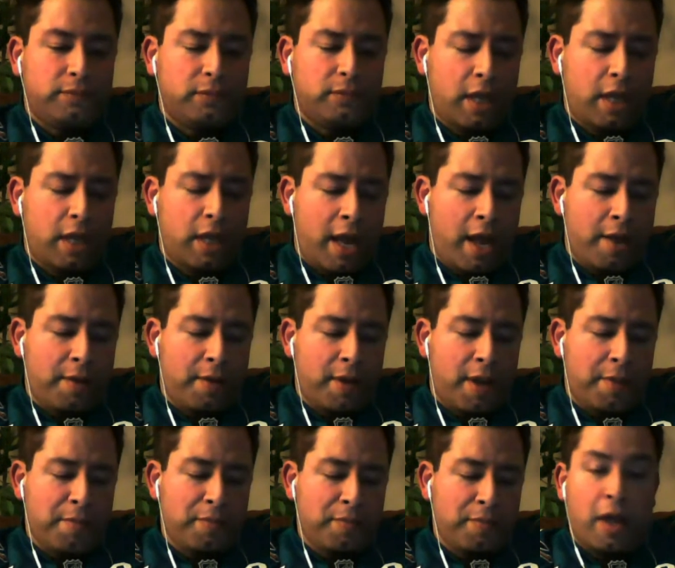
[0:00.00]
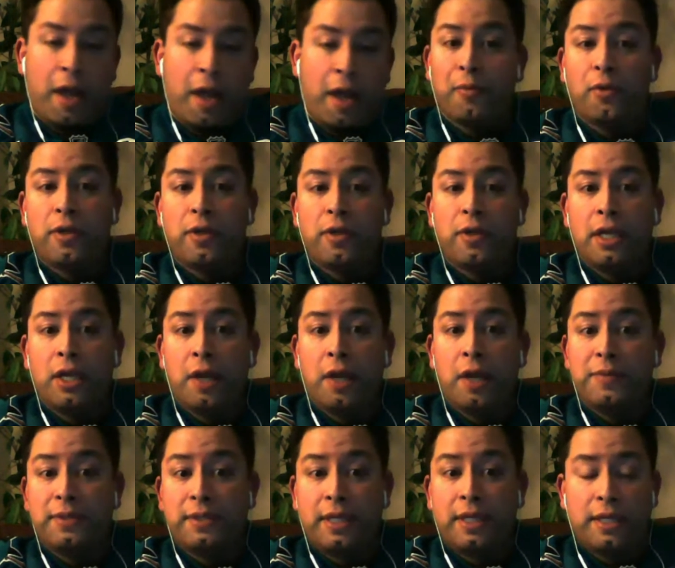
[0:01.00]
I'm looking up
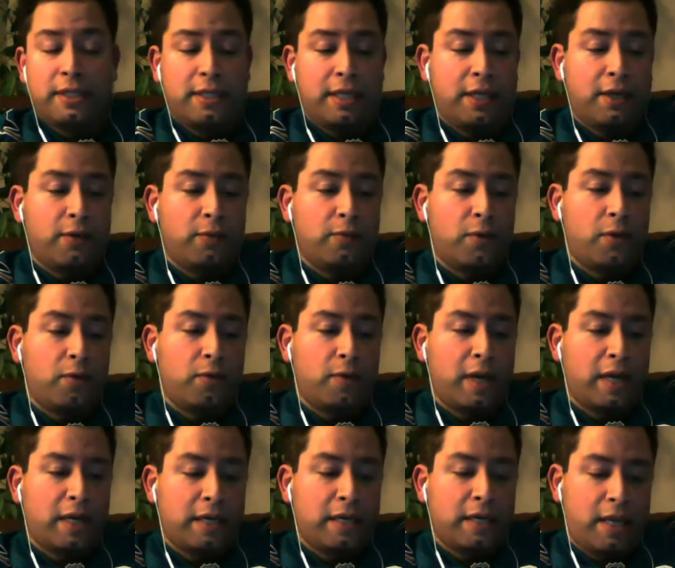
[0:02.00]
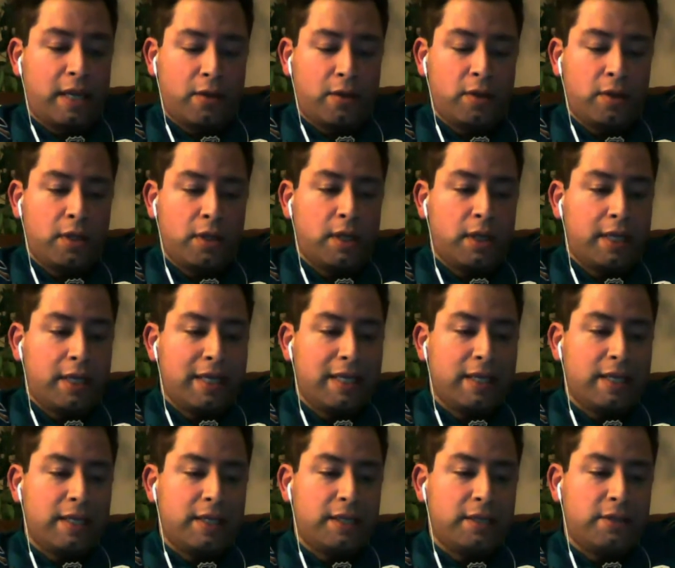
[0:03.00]
Santana Row right now
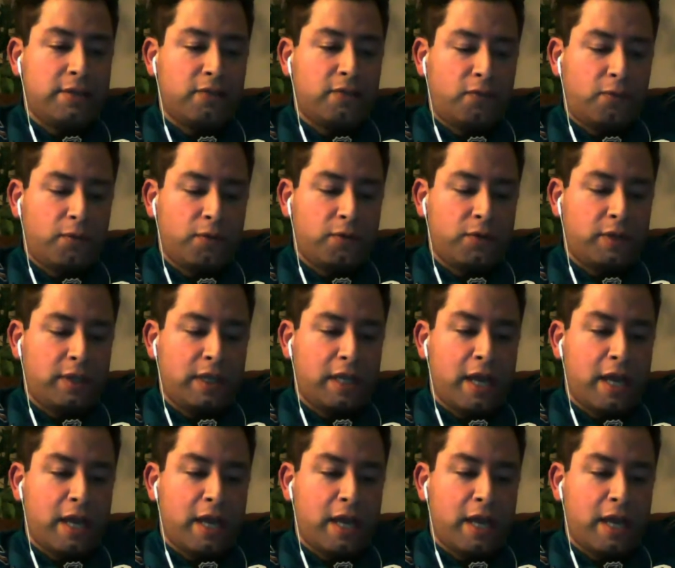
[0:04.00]
because unfortunately